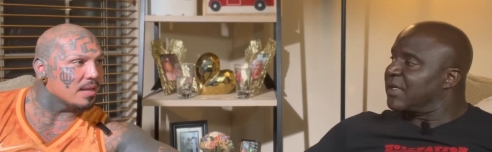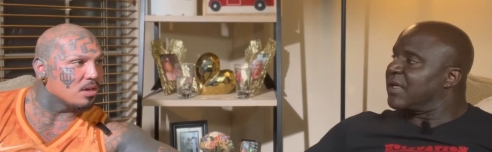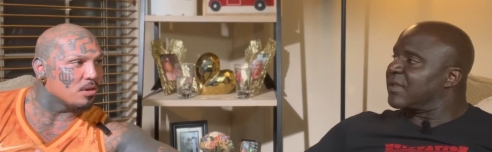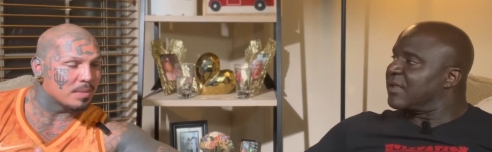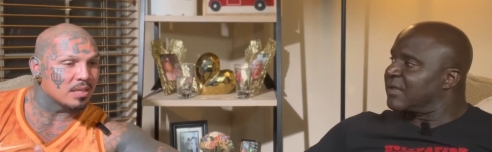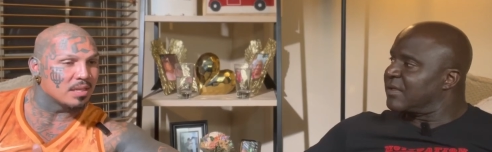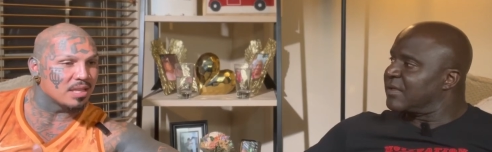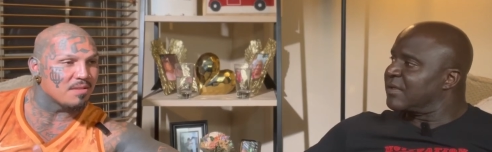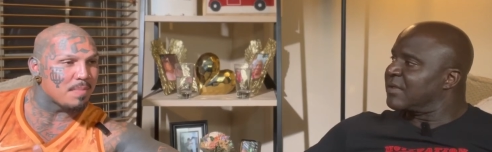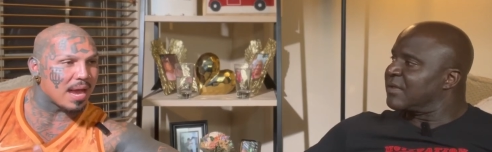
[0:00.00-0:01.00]
Speaker 1: yes. you know what i mean it's gonna
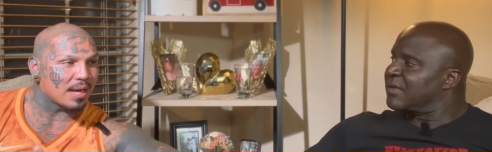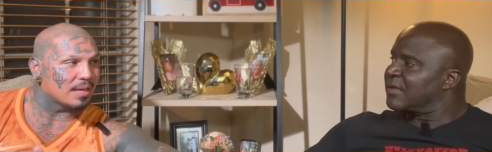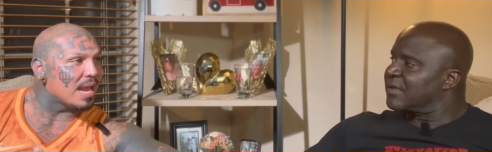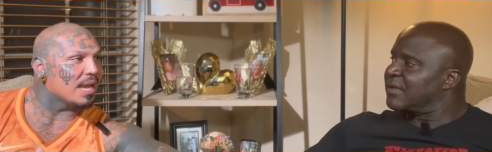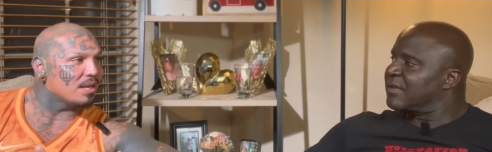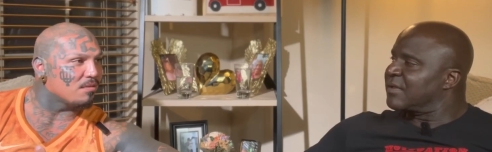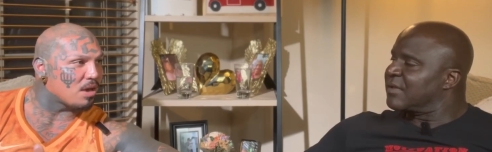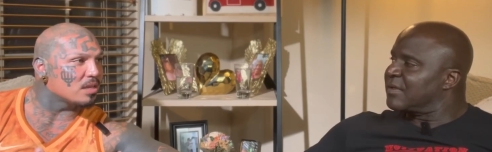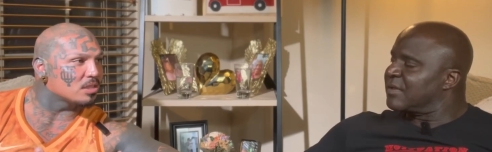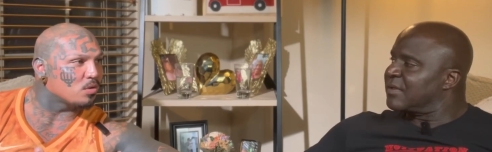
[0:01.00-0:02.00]
give back negative
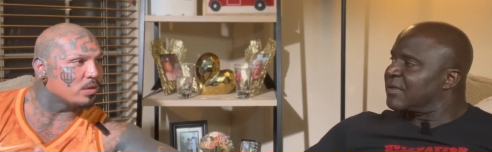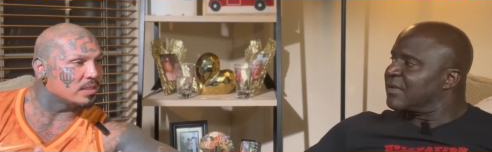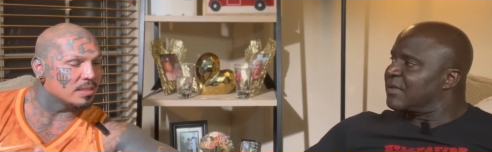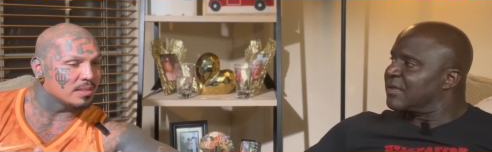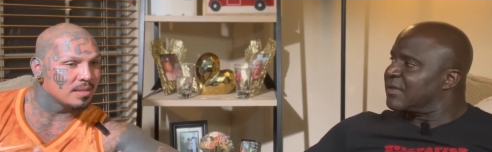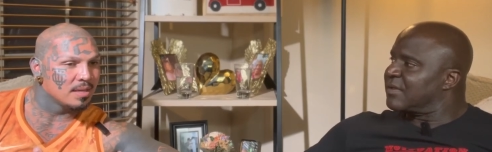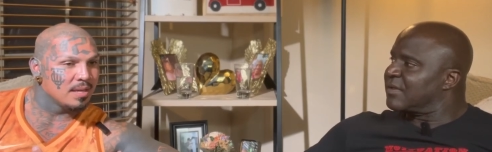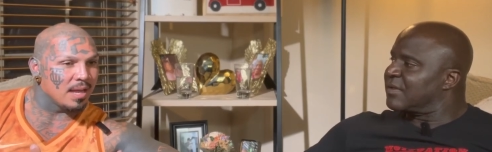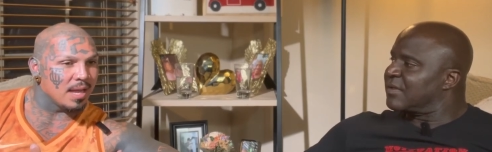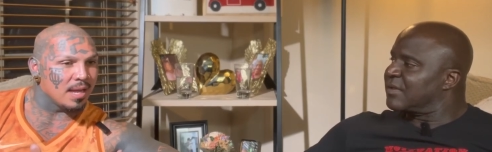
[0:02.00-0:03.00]
consequences
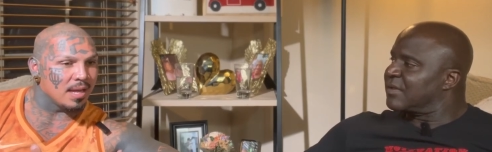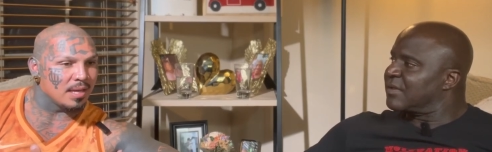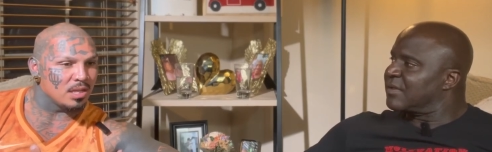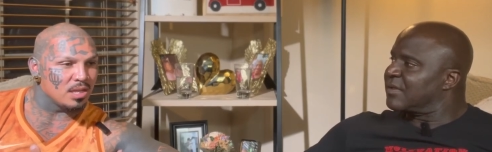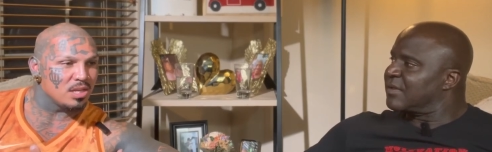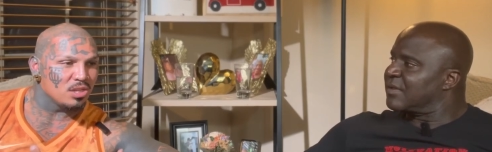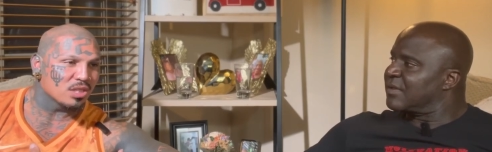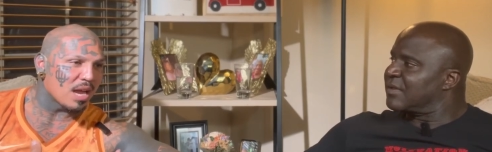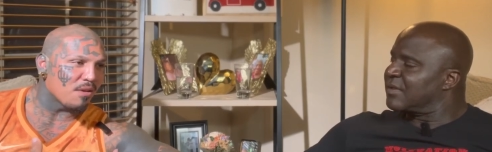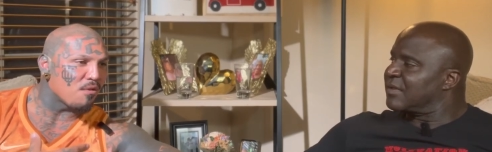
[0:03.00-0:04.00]
and you, you just
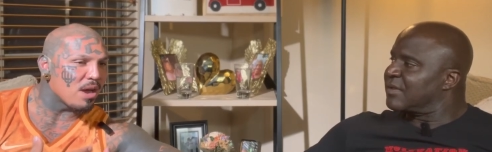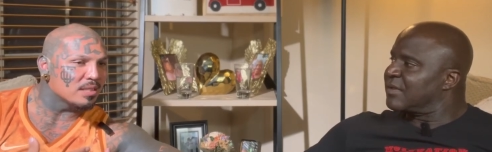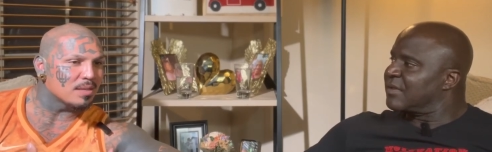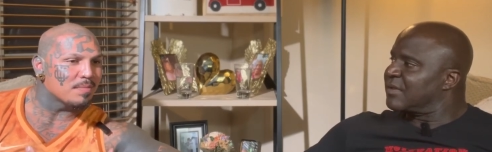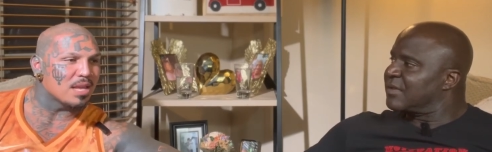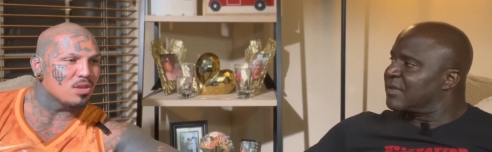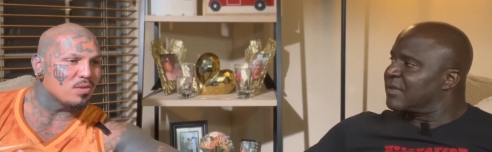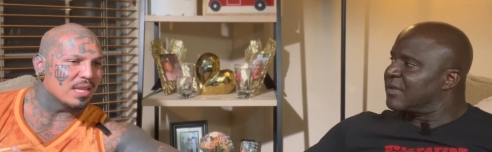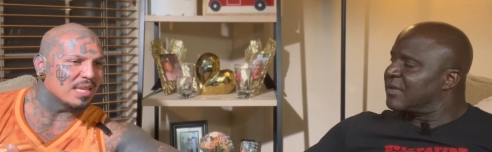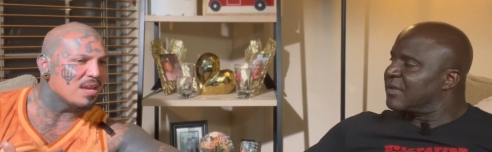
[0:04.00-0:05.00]
gotta find something that you
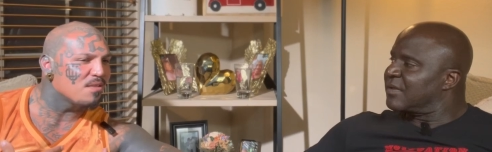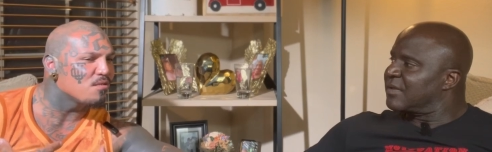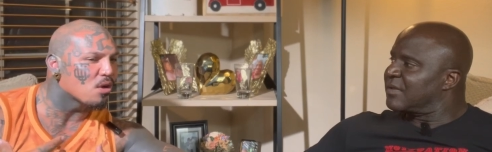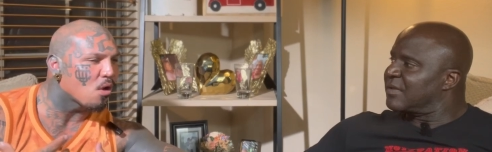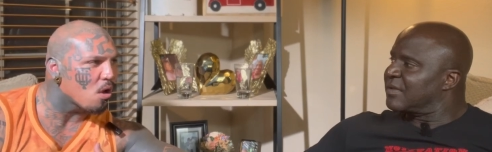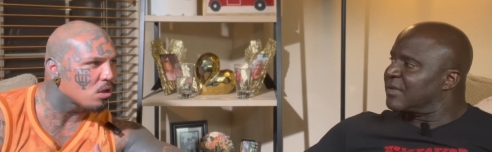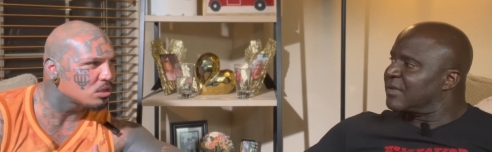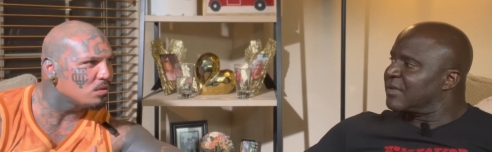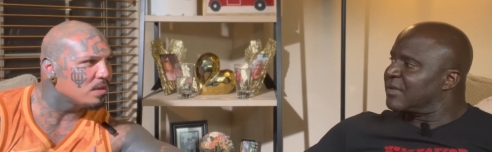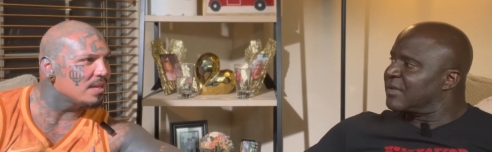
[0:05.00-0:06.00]
can give your all
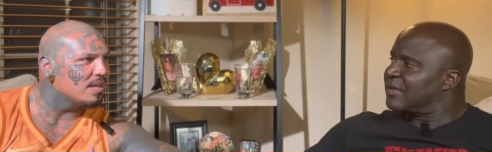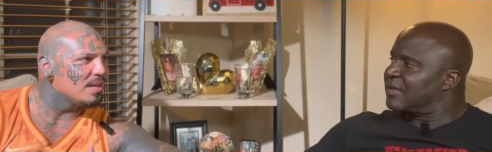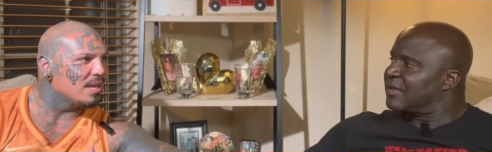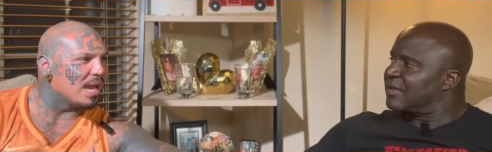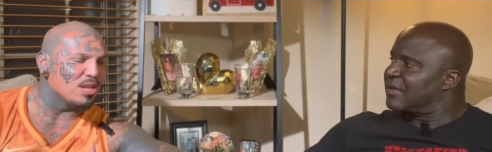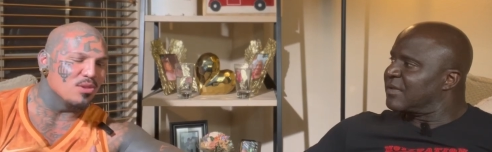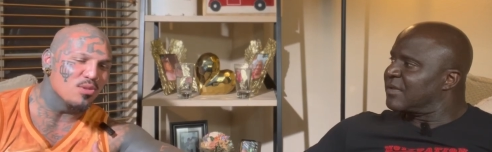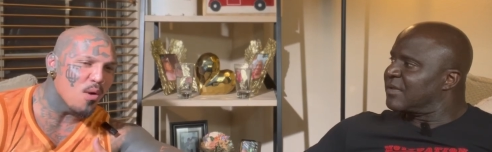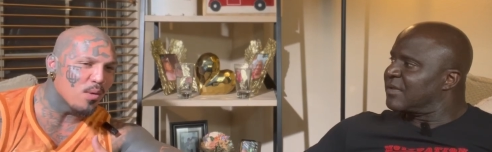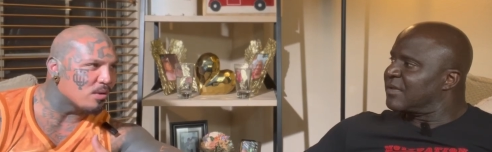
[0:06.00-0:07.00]
to it and you
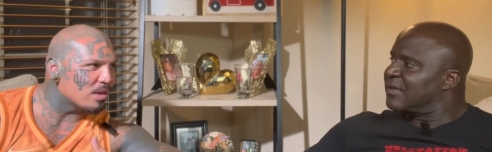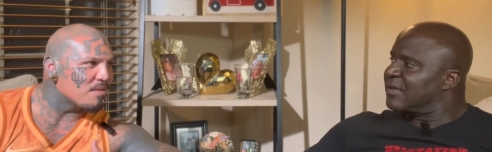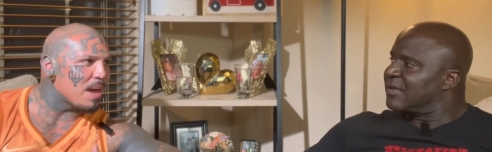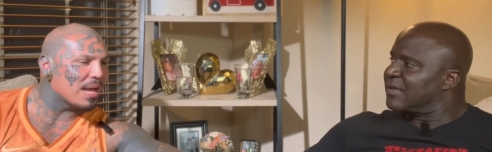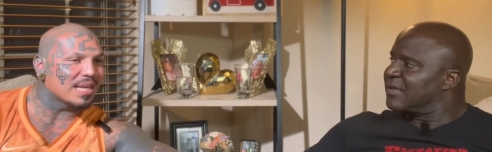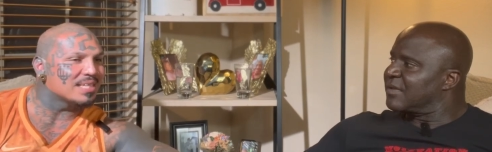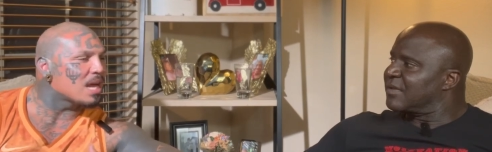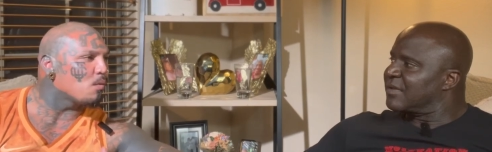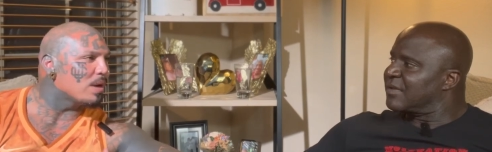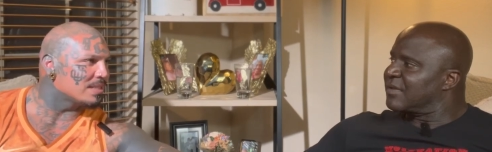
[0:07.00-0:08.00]
know it'll give back. Like it's not a
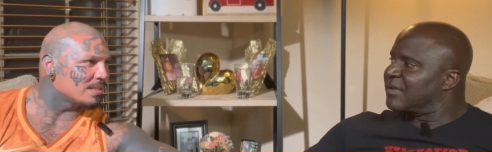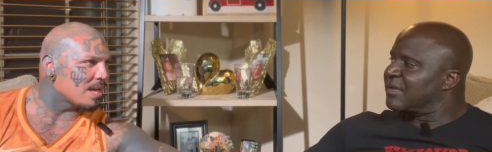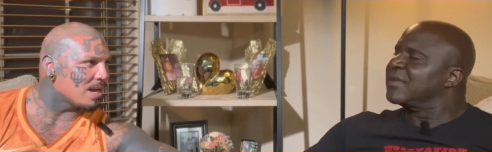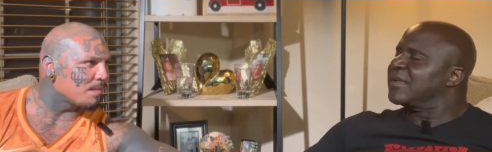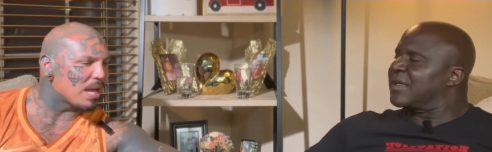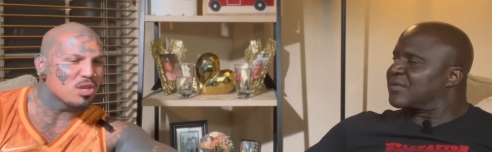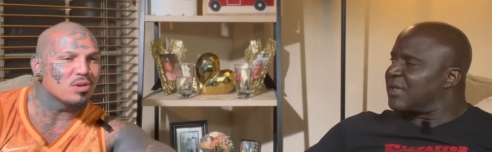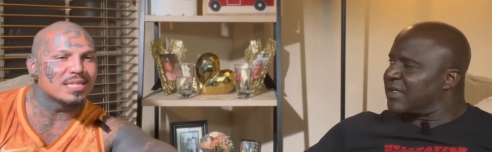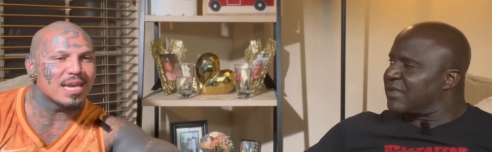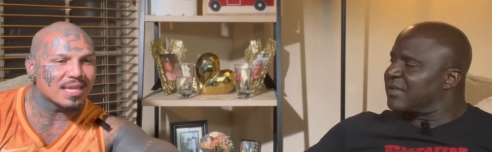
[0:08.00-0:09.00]
waste of time. Like you right. could
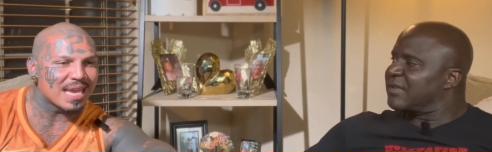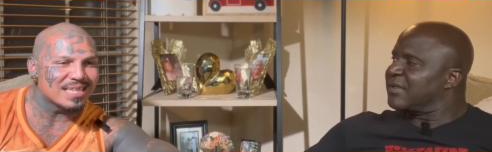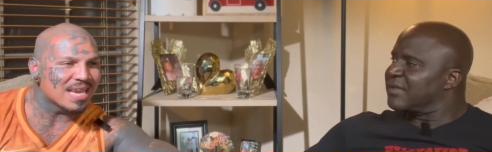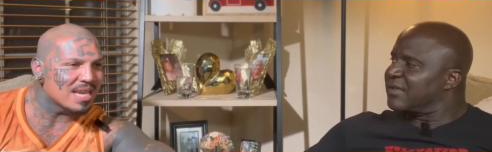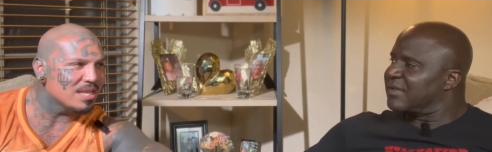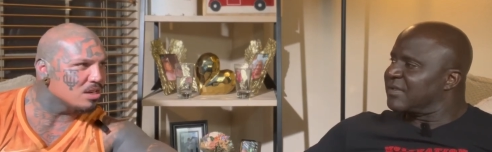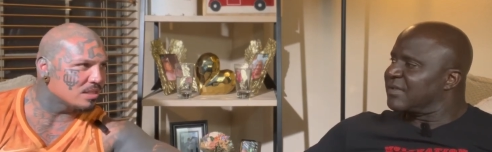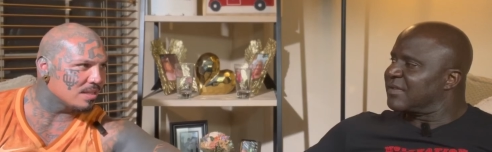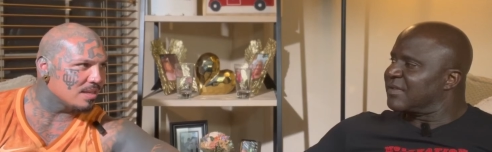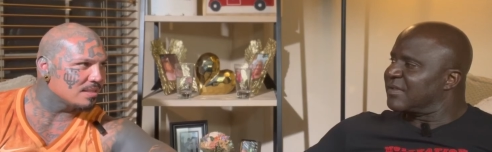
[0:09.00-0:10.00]
dedicate 10 years to
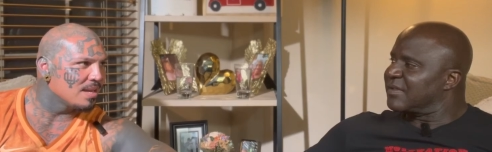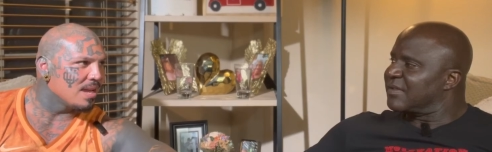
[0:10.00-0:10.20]
this